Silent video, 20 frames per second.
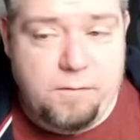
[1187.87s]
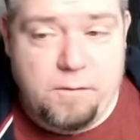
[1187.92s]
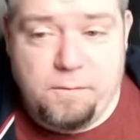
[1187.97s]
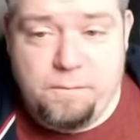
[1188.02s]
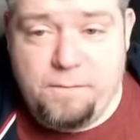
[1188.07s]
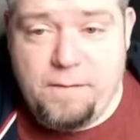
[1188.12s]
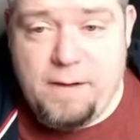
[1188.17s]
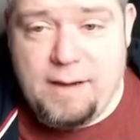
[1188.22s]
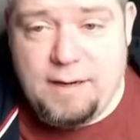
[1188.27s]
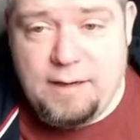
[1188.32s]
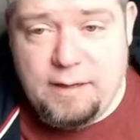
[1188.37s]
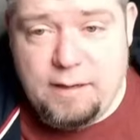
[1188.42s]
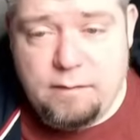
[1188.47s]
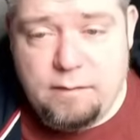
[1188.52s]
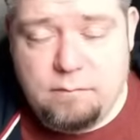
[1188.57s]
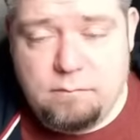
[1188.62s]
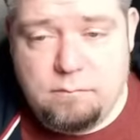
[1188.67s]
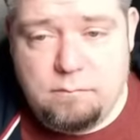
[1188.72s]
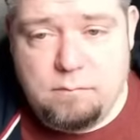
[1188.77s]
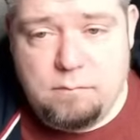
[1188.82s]
you fail
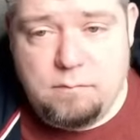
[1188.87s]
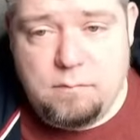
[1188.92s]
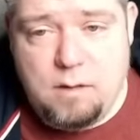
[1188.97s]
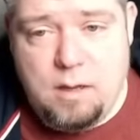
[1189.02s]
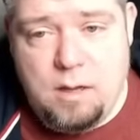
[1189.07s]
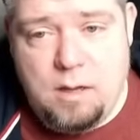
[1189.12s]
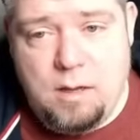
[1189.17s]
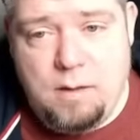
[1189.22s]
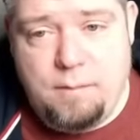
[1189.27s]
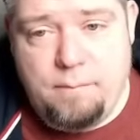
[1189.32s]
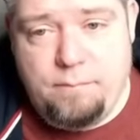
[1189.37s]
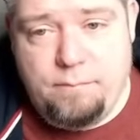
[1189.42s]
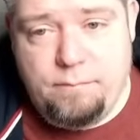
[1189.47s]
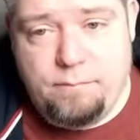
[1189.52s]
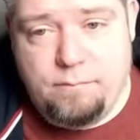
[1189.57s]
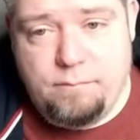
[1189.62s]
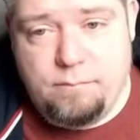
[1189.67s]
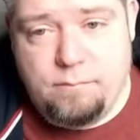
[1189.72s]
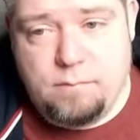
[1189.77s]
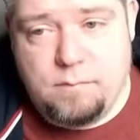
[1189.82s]
it,
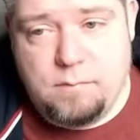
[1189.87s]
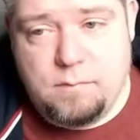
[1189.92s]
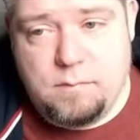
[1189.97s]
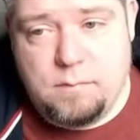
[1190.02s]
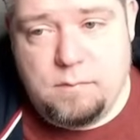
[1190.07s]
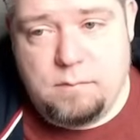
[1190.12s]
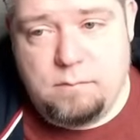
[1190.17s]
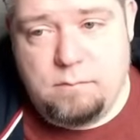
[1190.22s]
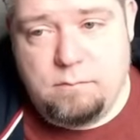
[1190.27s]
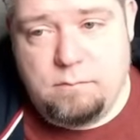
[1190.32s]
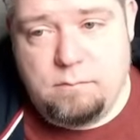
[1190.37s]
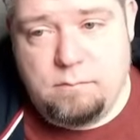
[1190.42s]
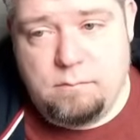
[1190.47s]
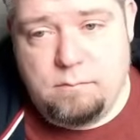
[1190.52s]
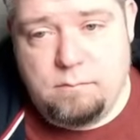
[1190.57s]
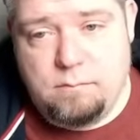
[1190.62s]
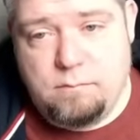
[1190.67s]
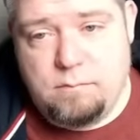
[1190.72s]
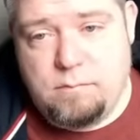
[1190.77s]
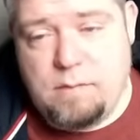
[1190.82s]
then
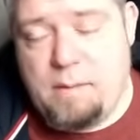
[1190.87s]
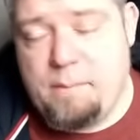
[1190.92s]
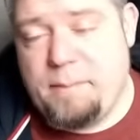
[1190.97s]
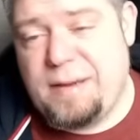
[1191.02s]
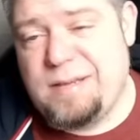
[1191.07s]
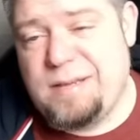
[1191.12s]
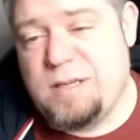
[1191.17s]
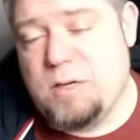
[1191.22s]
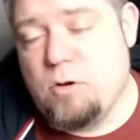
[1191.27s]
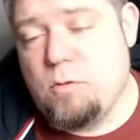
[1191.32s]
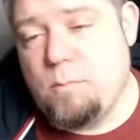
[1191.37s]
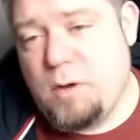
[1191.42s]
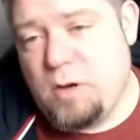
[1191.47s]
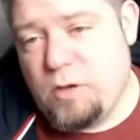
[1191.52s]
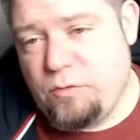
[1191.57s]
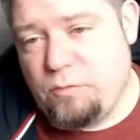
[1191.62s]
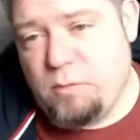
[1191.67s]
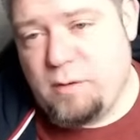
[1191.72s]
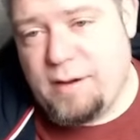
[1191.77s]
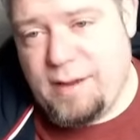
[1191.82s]
basically you're
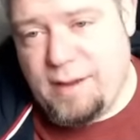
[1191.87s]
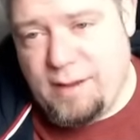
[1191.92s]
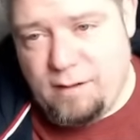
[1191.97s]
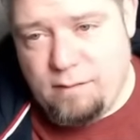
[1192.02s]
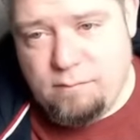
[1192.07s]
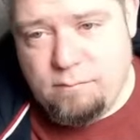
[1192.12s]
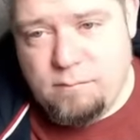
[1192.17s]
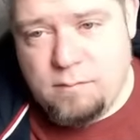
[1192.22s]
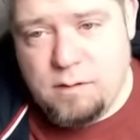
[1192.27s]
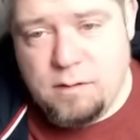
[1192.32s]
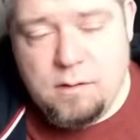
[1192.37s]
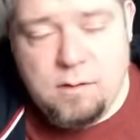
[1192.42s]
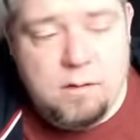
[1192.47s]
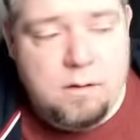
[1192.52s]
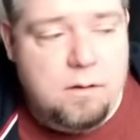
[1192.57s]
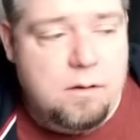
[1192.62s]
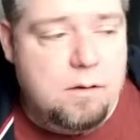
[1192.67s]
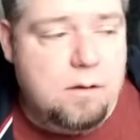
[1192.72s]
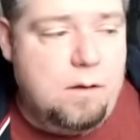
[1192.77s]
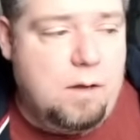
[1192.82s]
-1 to hit.
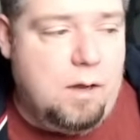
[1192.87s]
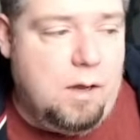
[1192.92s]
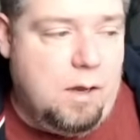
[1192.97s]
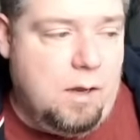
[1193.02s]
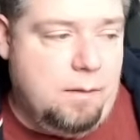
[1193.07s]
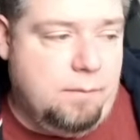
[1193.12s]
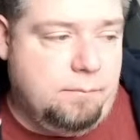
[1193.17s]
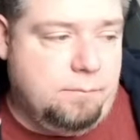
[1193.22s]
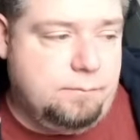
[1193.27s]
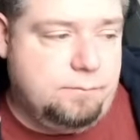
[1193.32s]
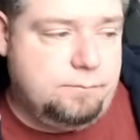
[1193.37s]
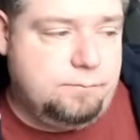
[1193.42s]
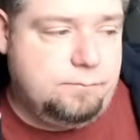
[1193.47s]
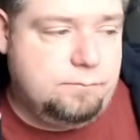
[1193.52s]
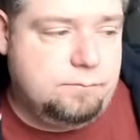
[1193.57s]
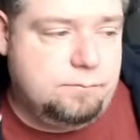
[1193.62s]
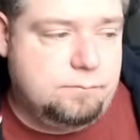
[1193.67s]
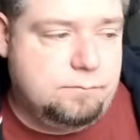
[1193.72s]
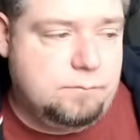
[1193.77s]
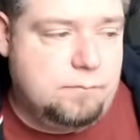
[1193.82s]
And
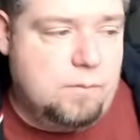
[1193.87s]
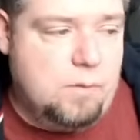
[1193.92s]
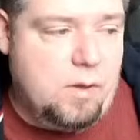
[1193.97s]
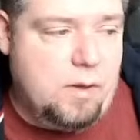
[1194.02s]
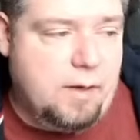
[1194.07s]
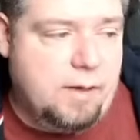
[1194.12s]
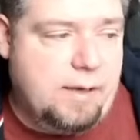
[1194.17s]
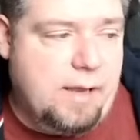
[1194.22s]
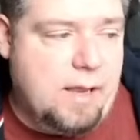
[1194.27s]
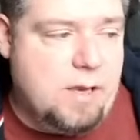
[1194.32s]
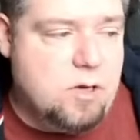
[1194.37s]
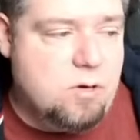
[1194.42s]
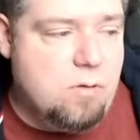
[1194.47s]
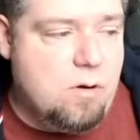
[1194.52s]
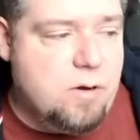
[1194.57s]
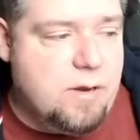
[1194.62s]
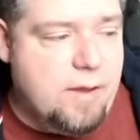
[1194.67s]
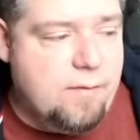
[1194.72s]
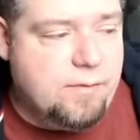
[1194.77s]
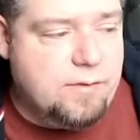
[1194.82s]
again, you
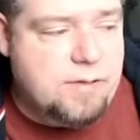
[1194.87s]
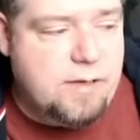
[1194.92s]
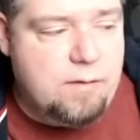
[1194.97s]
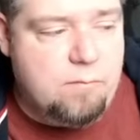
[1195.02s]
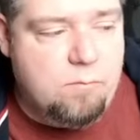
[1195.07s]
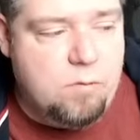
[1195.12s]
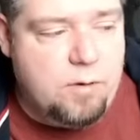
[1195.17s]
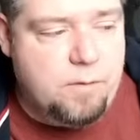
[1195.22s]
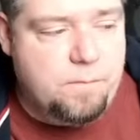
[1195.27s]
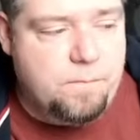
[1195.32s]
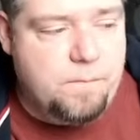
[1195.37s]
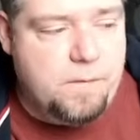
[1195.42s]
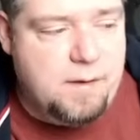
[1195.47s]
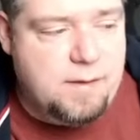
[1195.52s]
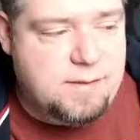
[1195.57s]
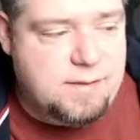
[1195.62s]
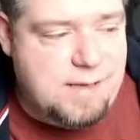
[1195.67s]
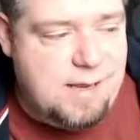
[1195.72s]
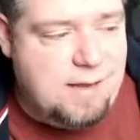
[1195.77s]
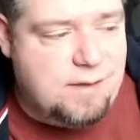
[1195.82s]
only ever take one
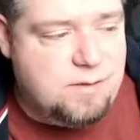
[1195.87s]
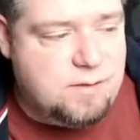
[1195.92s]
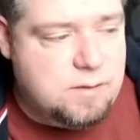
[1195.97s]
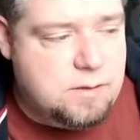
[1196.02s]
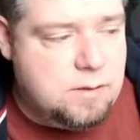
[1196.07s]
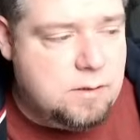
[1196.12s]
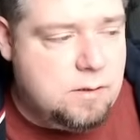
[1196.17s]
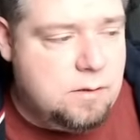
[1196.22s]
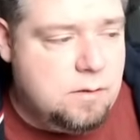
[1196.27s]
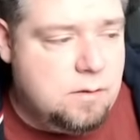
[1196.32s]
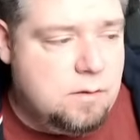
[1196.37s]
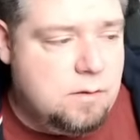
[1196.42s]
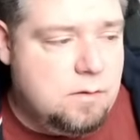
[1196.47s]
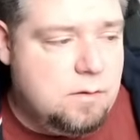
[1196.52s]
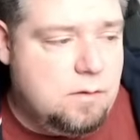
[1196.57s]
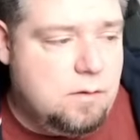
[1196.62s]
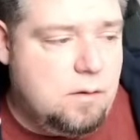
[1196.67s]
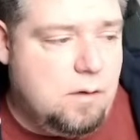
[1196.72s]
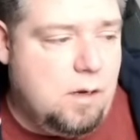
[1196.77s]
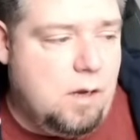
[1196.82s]
fear test
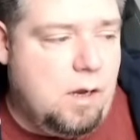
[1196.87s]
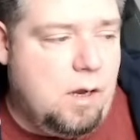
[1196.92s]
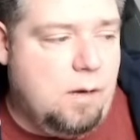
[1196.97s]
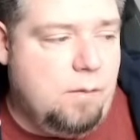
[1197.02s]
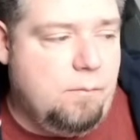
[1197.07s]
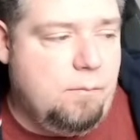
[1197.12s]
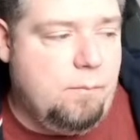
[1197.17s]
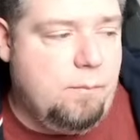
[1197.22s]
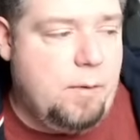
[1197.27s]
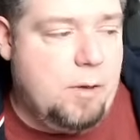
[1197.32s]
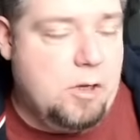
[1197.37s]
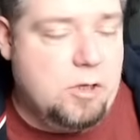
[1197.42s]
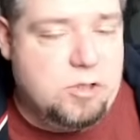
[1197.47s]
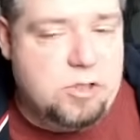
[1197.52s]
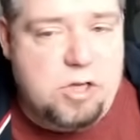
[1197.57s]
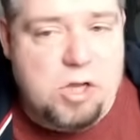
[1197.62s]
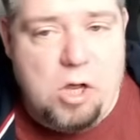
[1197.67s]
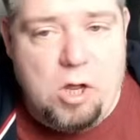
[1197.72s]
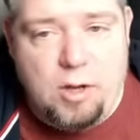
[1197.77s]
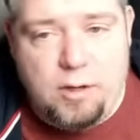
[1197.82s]
per
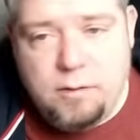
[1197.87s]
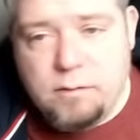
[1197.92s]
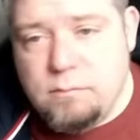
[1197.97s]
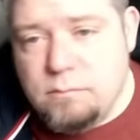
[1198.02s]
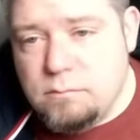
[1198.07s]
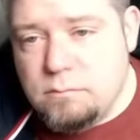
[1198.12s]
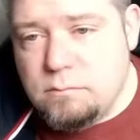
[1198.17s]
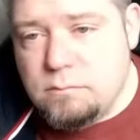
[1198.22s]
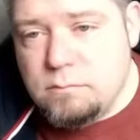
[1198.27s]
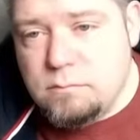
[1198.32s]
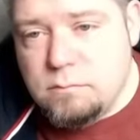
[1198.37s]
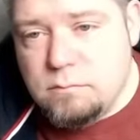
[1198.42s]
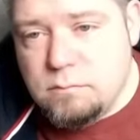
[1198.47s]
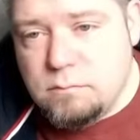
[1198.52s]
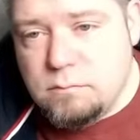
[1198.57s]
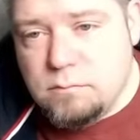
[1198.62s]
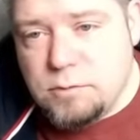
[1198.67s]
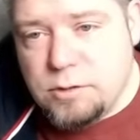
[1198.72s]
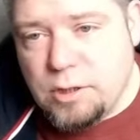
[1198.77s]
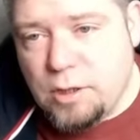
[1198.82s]
turn.
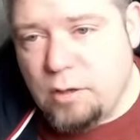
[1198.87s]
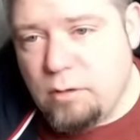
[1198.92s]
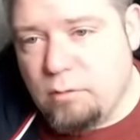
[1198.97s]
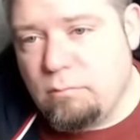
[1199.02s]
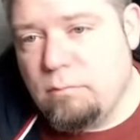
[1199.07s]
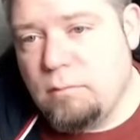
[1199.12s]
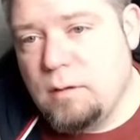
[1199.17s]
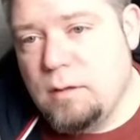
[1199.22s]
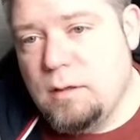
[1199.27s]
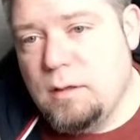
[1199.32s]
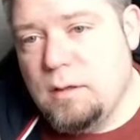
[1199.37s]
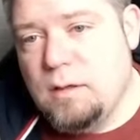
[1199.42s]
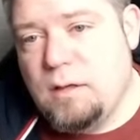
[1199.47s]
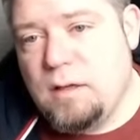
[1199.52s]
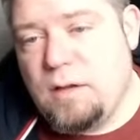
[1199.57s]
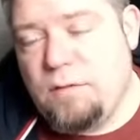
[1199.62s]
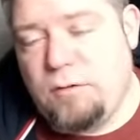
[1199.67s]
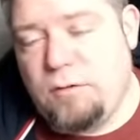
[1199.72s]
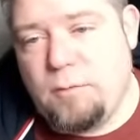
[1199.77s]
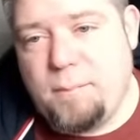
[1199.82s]
So
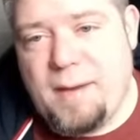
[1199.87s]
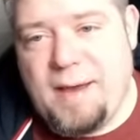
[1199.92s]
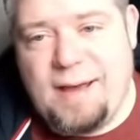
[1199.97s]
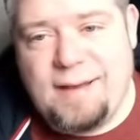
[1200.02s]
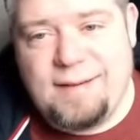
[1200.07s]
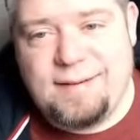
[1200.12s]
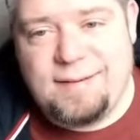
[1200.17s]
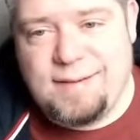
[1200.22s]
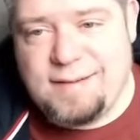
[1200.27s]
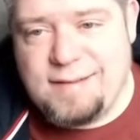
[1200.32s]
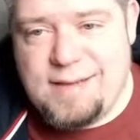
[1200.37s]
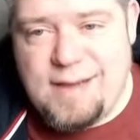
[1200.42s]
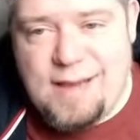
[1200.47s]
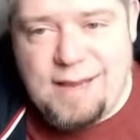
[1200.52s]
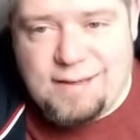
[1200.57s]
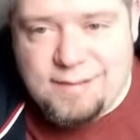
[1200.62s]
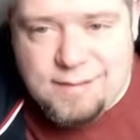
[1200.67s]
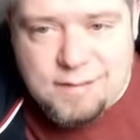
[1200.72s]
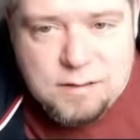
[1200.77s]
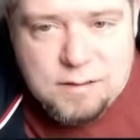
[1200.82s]
if you pass the
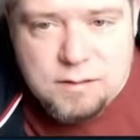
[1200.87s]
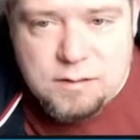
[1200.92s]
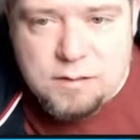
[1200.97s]
test